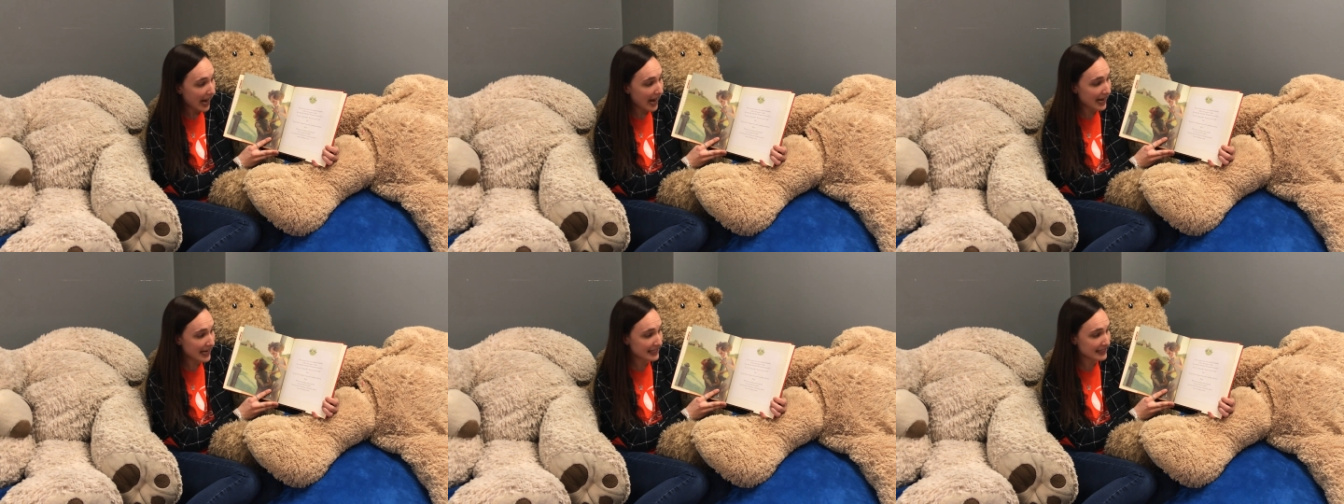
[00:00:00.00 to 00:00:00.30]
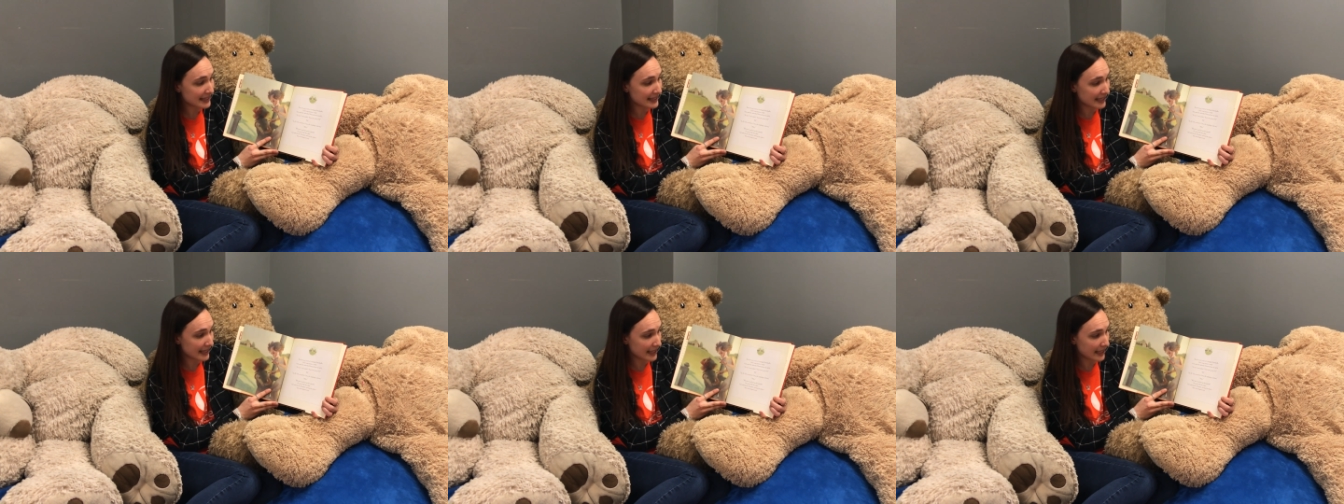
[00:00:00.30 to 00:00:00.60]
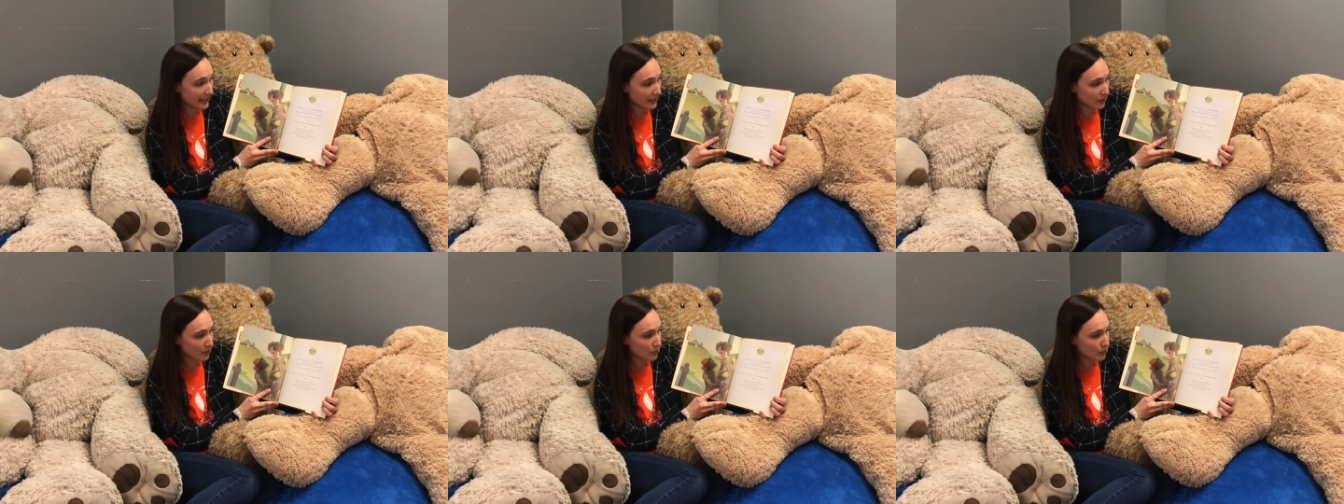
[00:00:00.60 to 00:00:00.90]
I
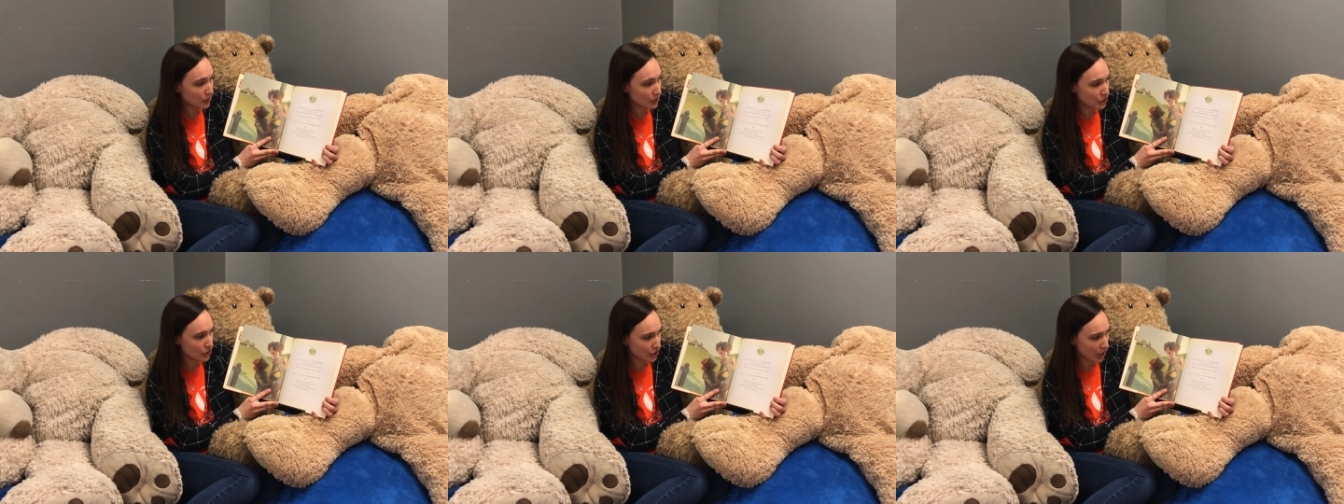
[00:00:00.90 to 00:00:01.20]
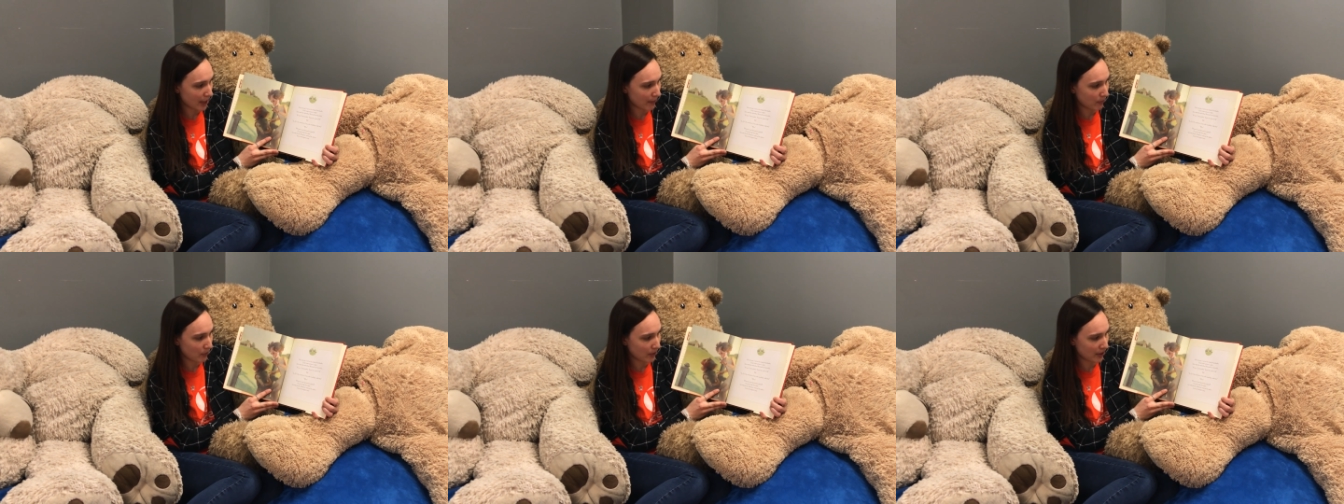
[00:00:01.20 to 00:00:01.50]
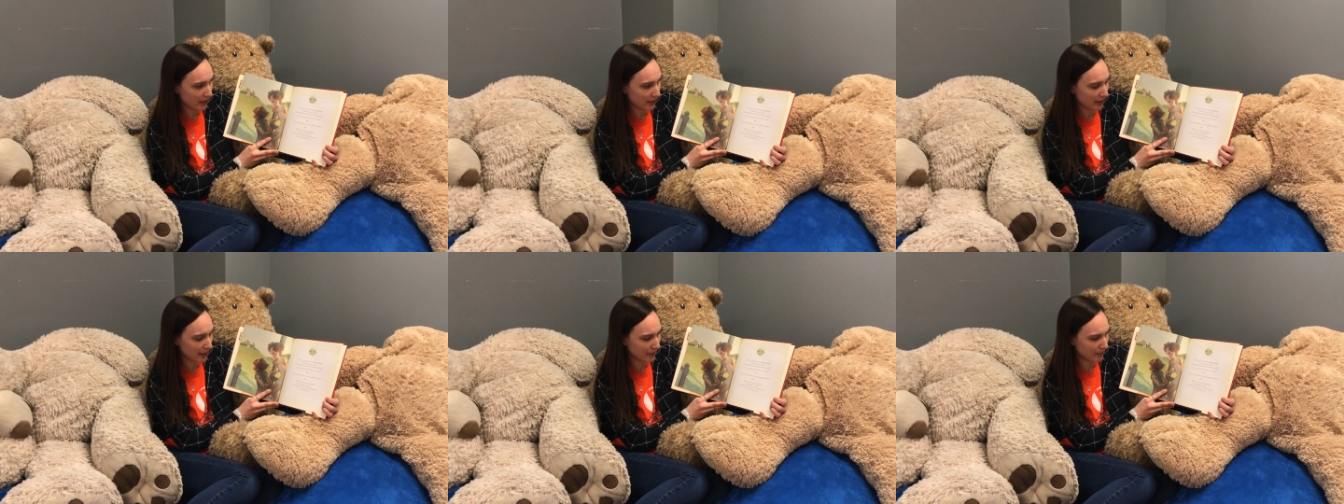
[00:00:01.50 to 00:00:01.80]
sit in the wood shop
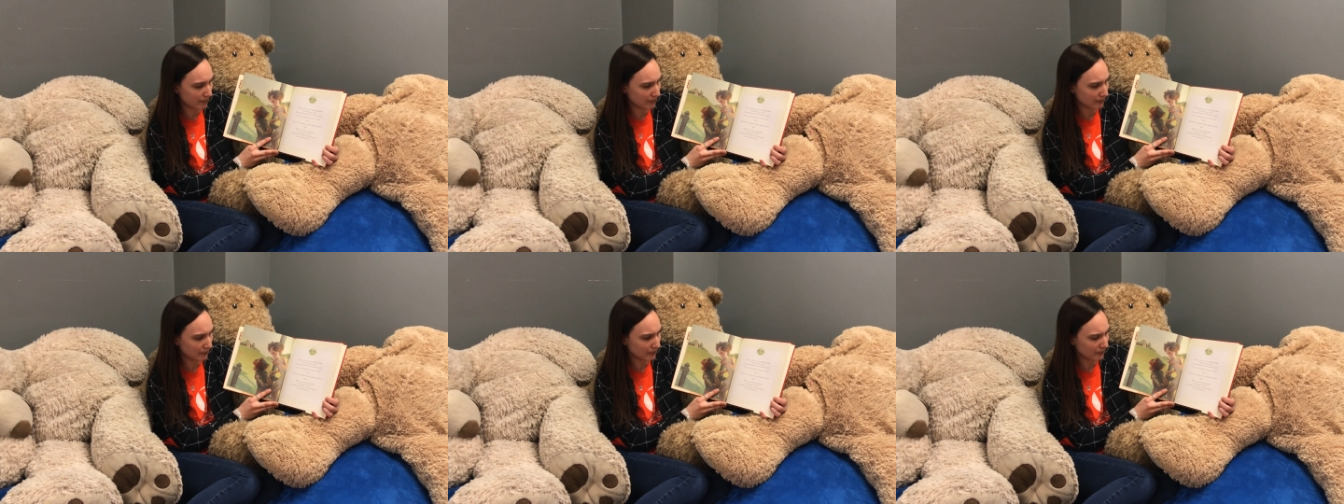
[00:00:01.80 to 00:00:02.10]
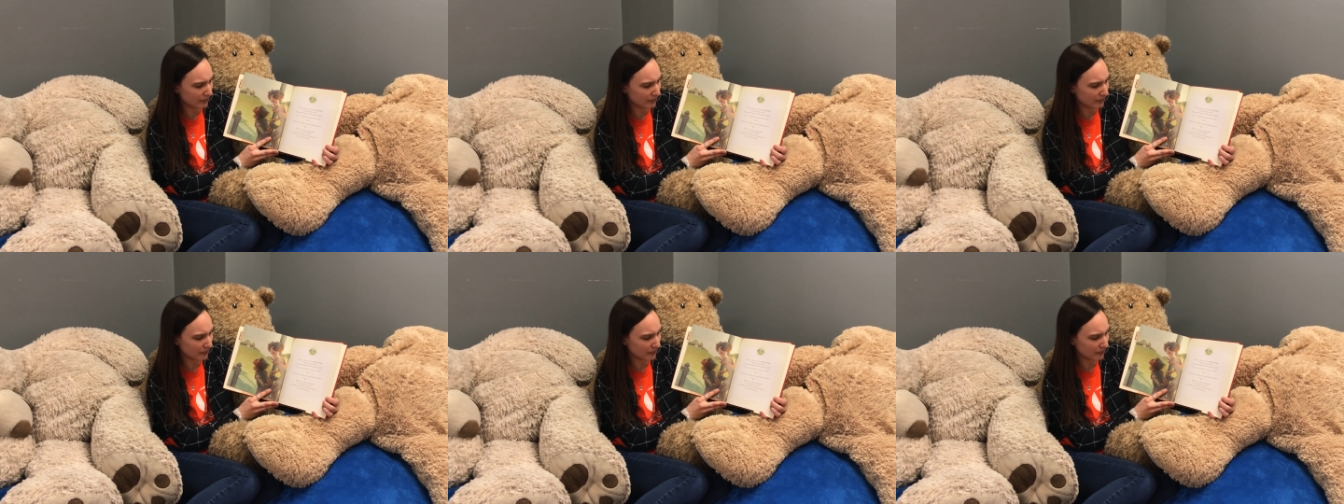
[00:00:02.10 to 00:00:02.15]
with him.